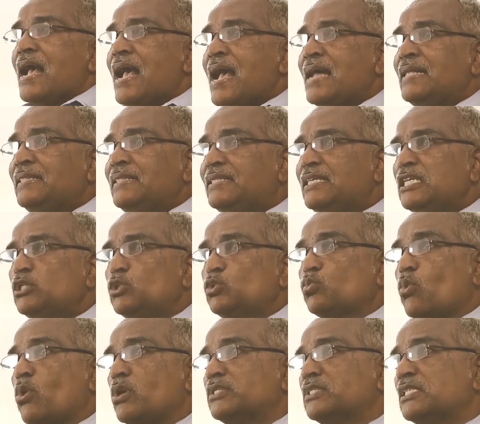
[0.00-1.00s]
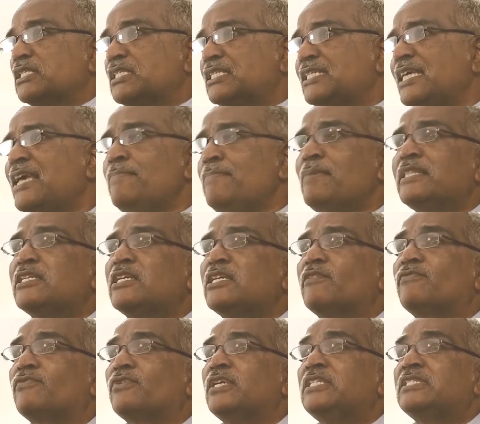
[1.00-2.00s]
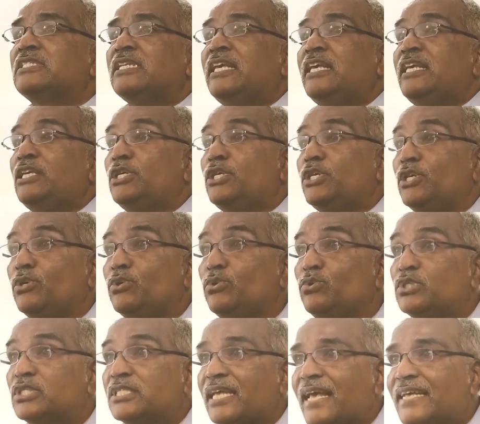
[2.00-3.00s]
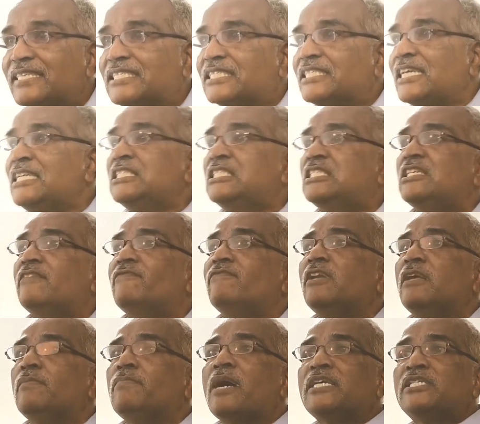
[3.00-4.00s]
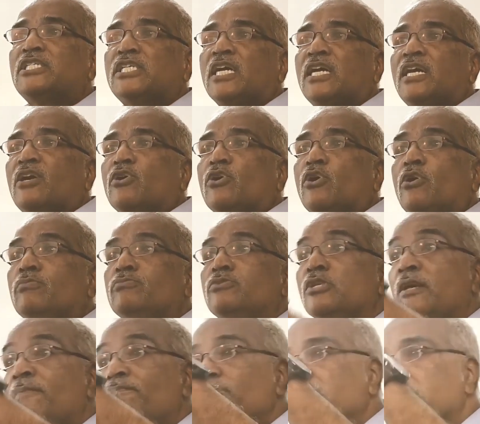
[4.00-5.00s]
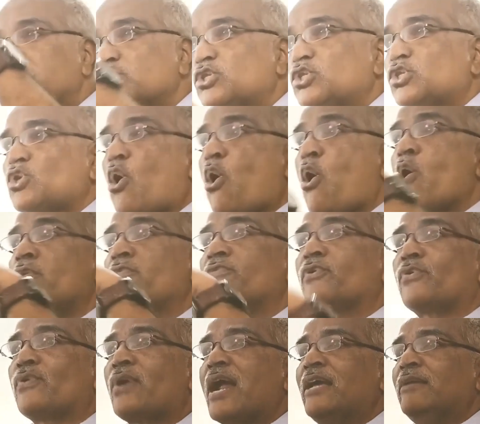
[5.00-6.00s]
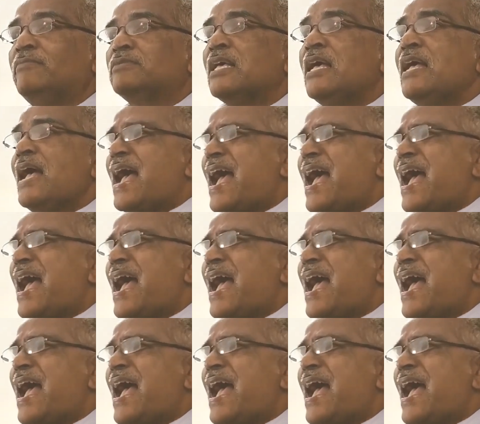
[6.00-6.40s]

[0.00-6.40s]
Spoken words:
And this was the same method of reasoning used extensively by Sherlock Holmes to solve crime.